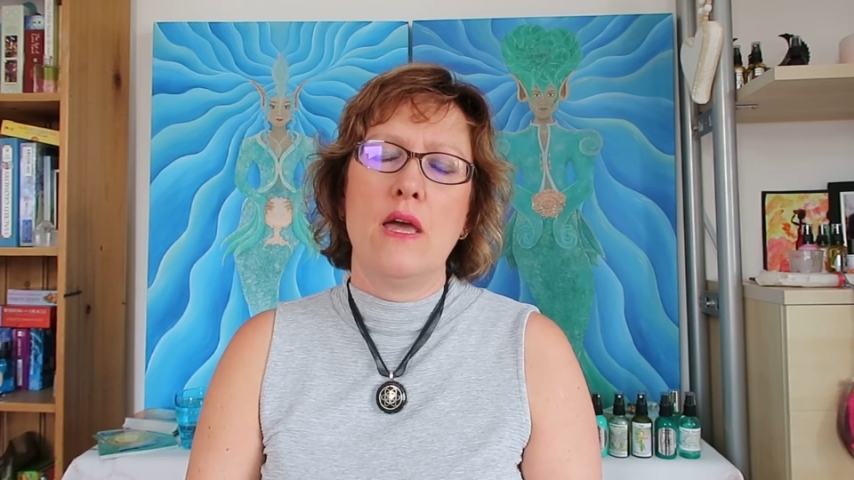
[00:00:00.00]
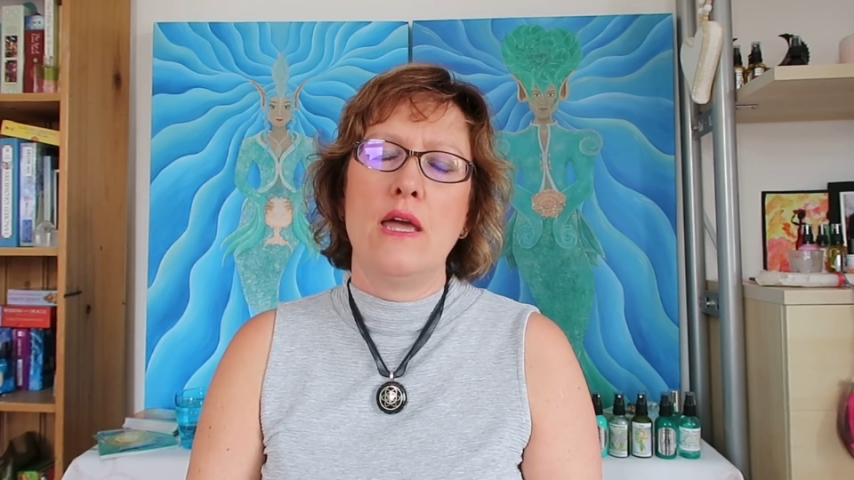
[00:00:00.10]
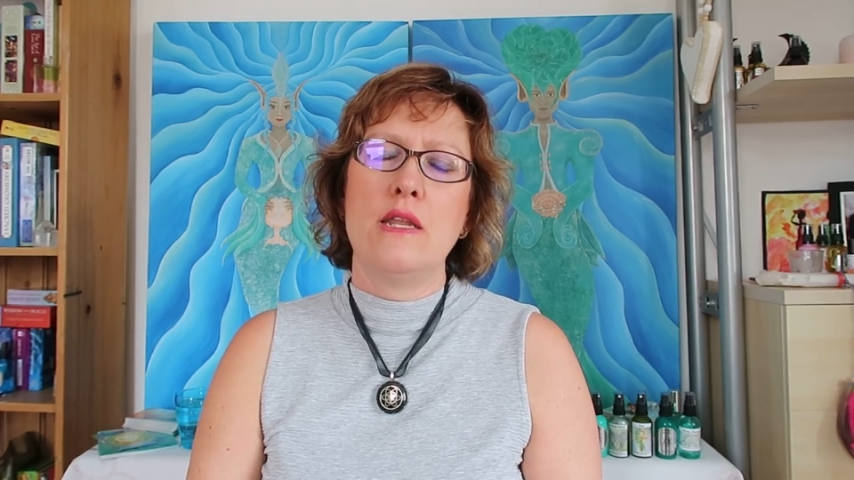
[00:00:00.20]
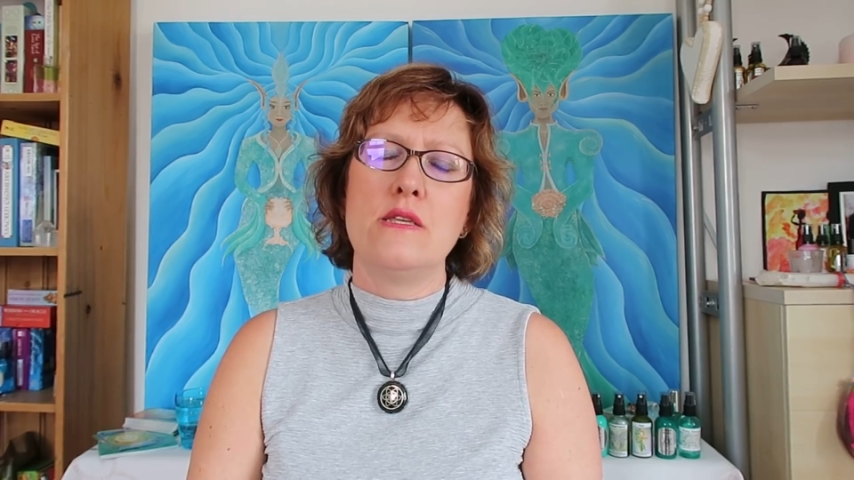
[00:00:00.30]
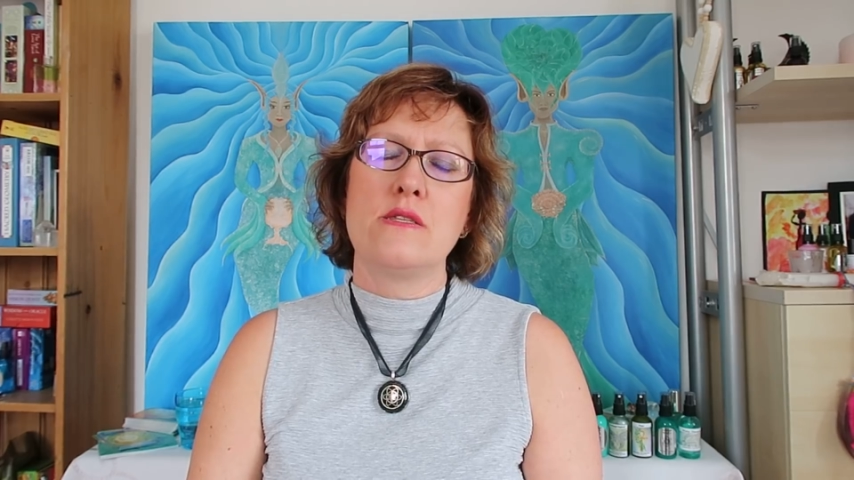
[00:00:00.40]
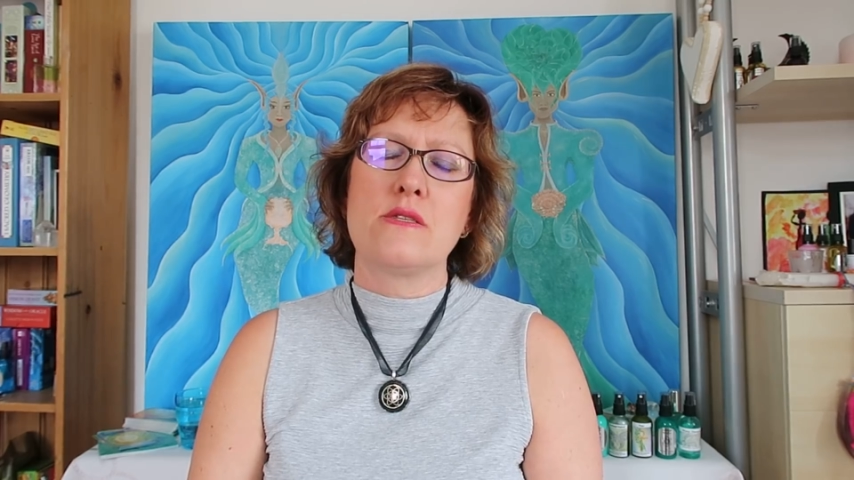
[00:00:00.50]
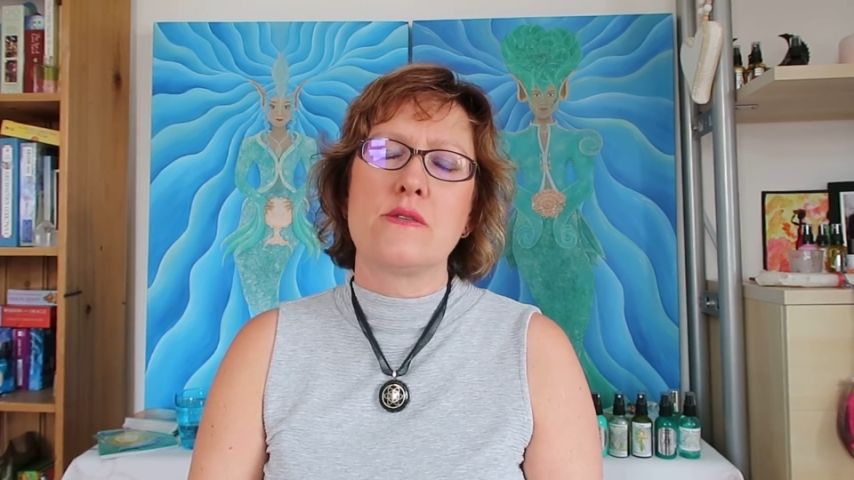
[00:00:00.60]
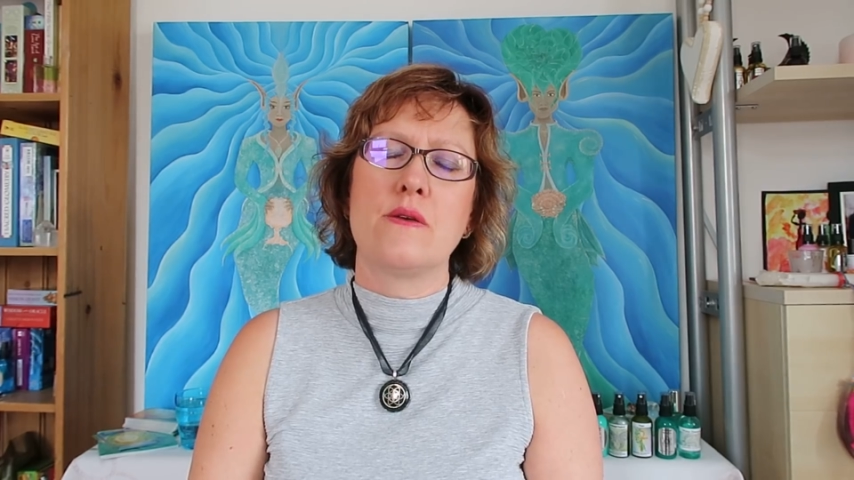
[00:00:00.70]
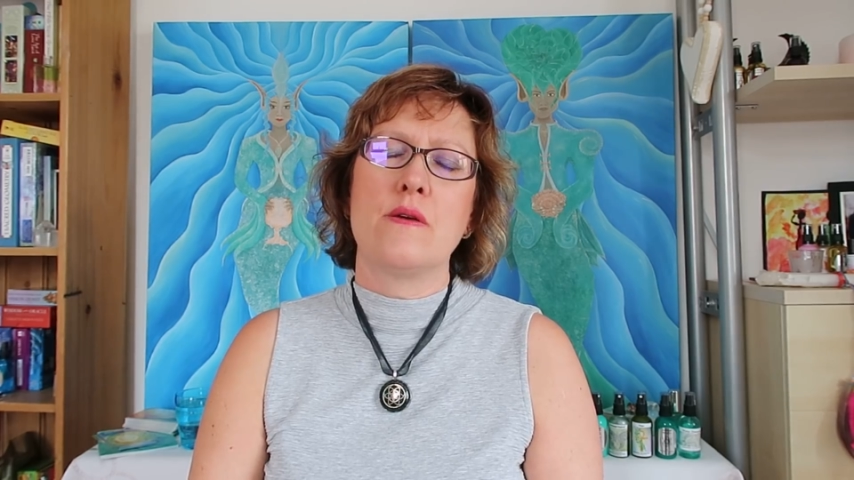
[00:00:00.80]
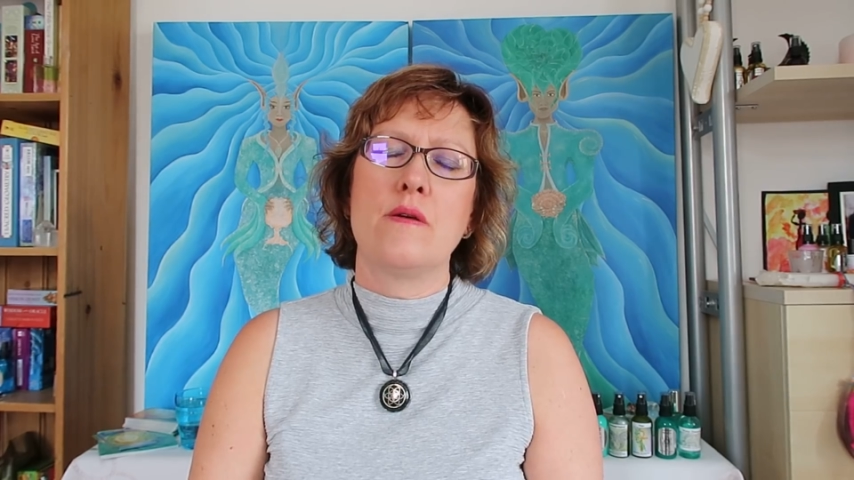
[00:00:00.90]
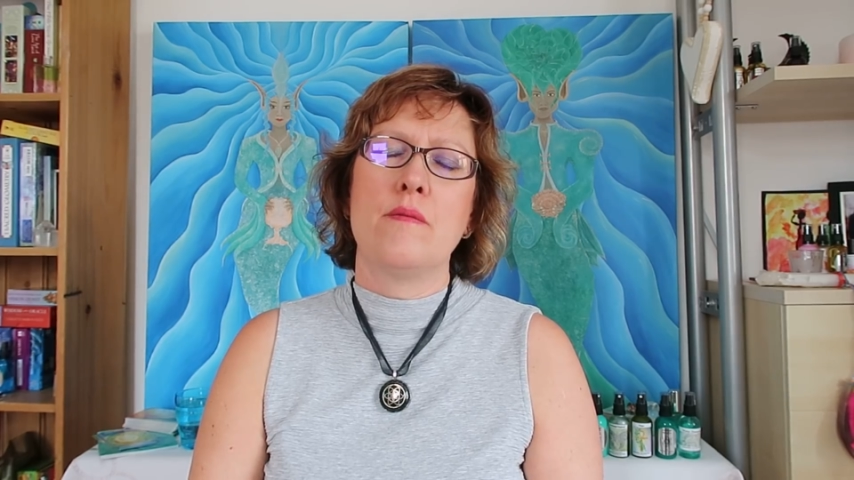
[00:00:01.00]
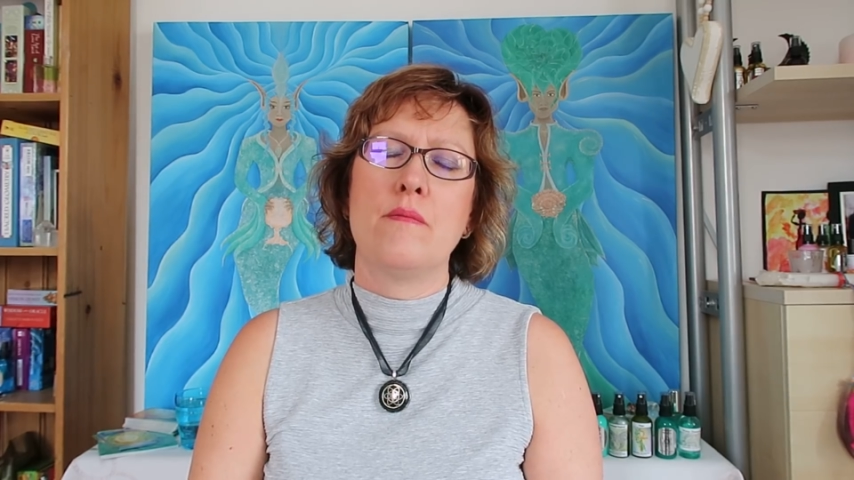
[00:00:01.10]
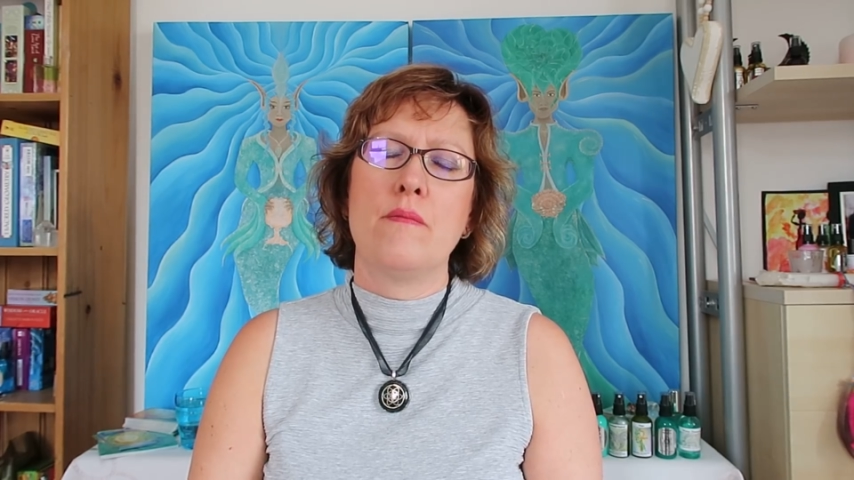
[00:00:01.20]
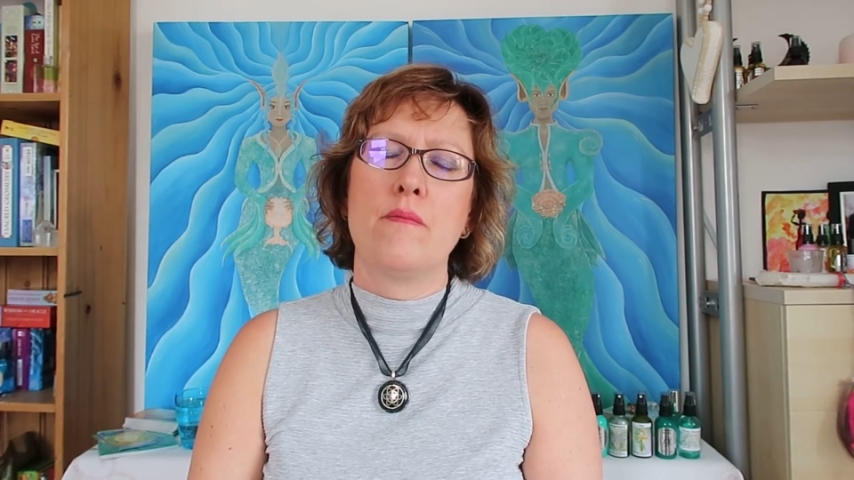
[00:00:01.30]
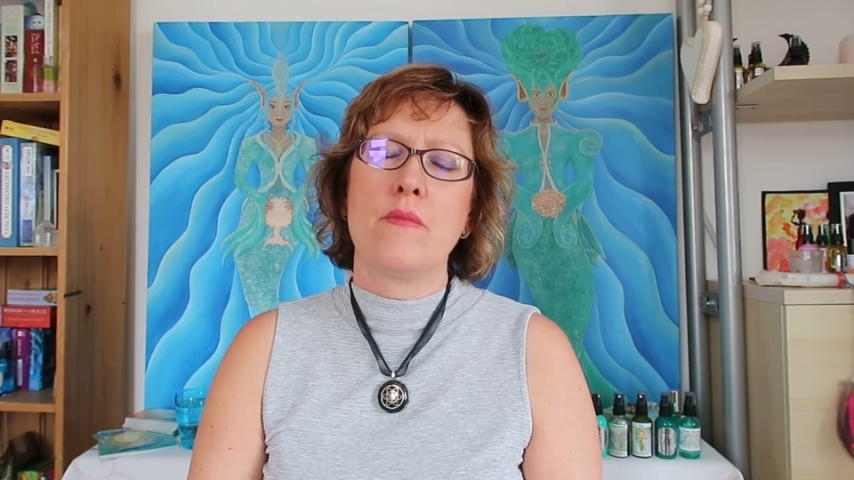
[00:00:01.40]
and
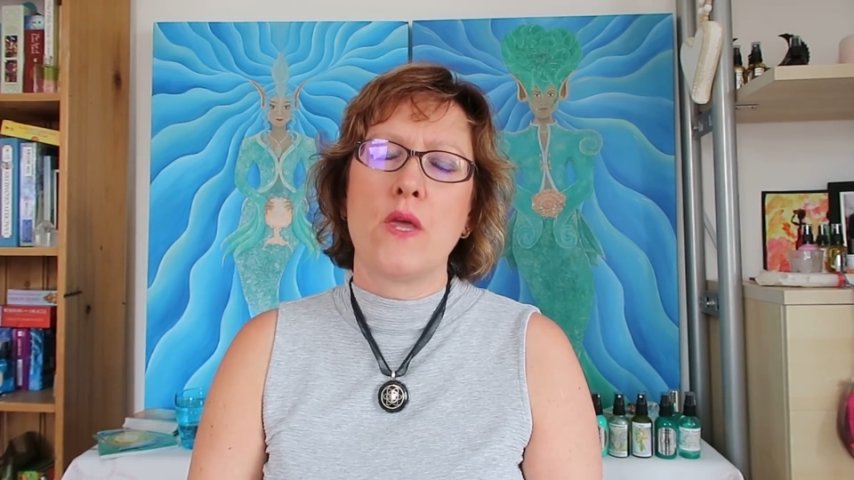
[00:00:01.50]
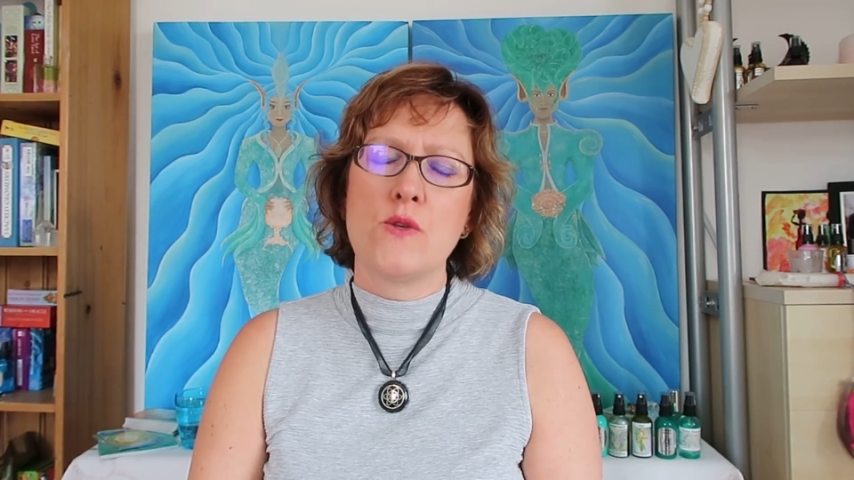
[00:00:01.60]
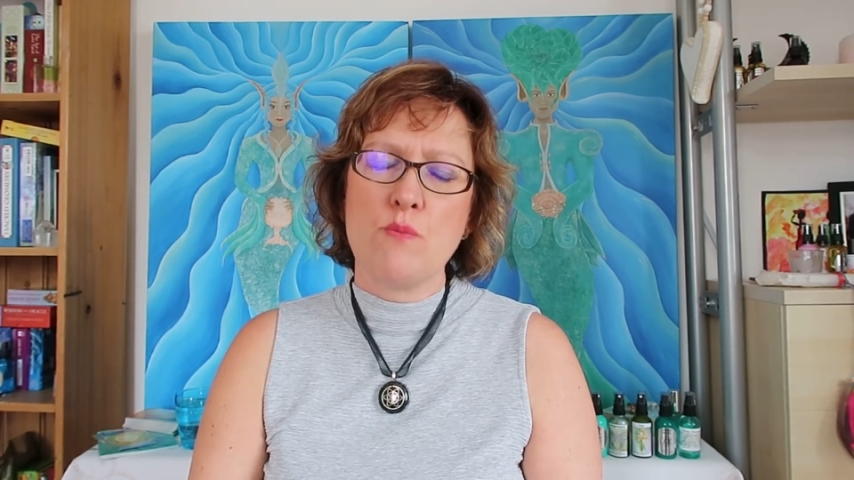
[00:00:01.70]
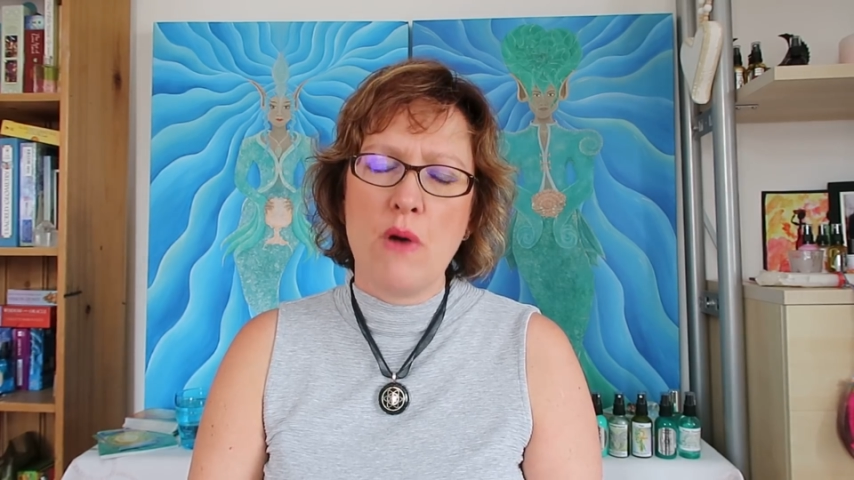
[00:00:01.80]
goes